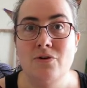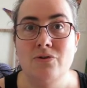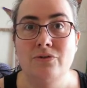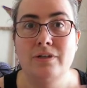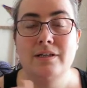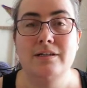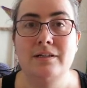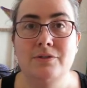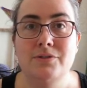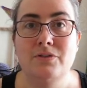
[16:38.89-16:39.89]
on,
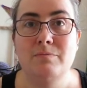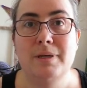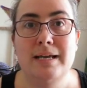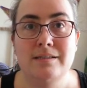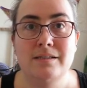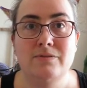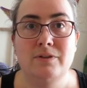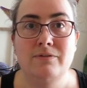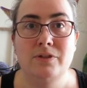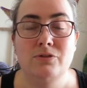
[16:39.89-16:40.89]
you know, sort of plans for
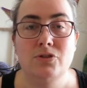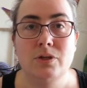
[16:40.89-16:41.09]
the future.